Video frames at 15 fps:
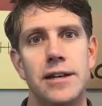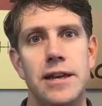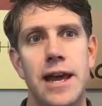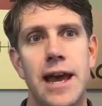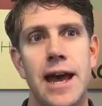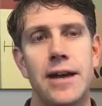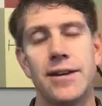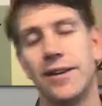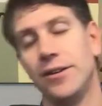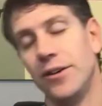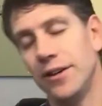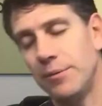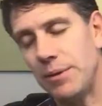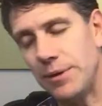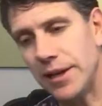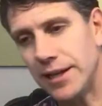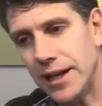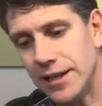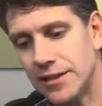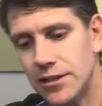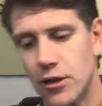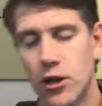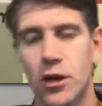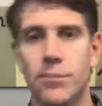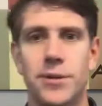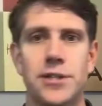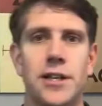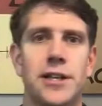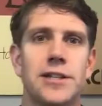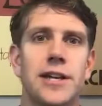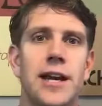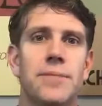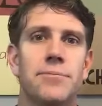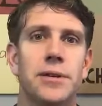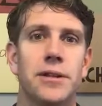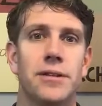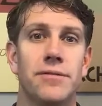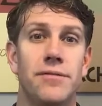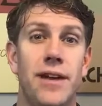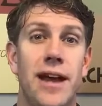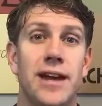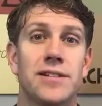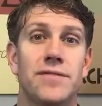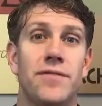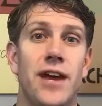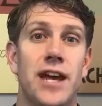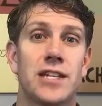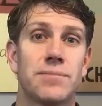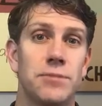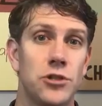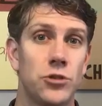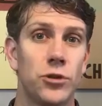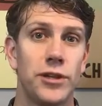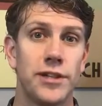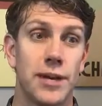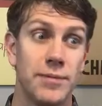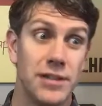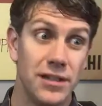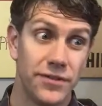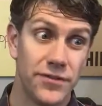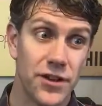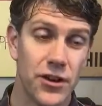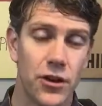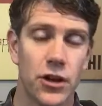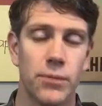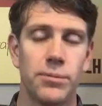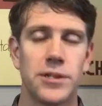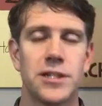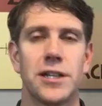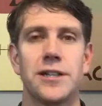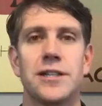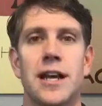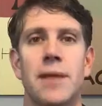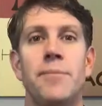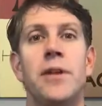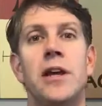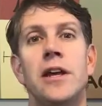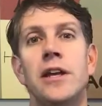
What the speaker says: at, maybe I can't say 100% of the time, but the vast, vast majority of the time, if not 100% of the time,